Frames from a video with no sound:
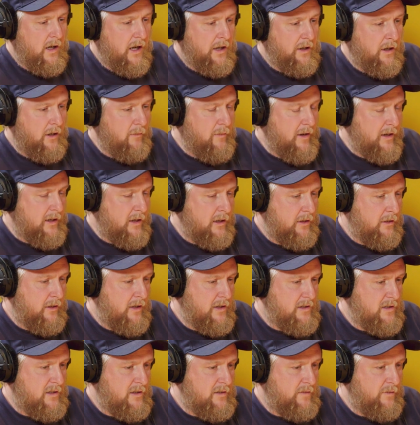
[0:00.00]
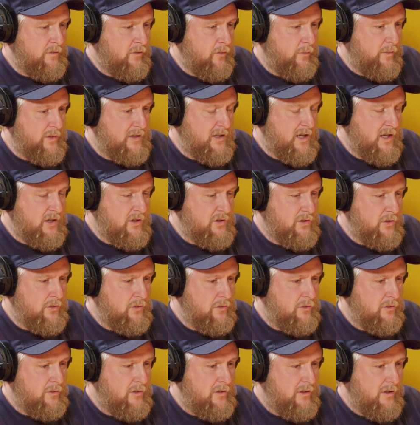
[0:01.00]
And I recognised its full
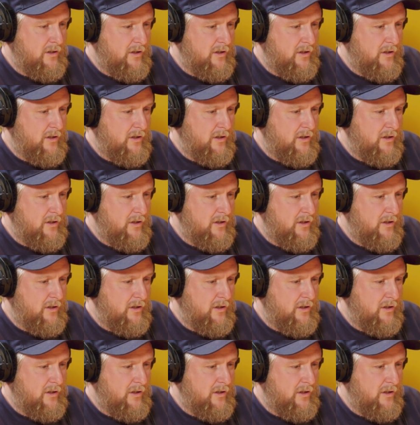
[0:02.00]
potential.